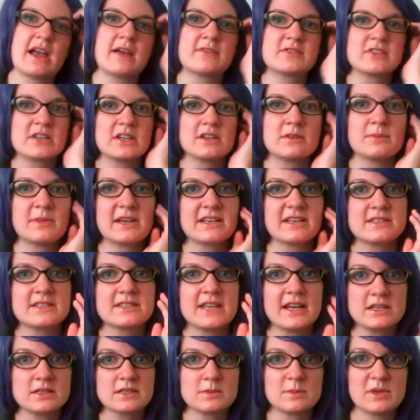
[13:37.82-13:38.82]
have to get a
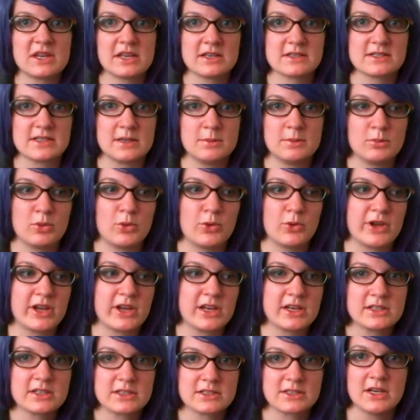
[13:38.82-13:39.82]
mastectomy at some
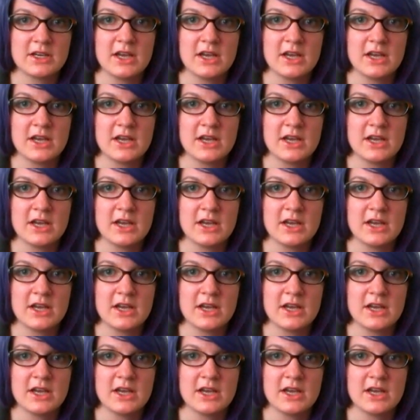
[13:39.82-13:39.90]
point,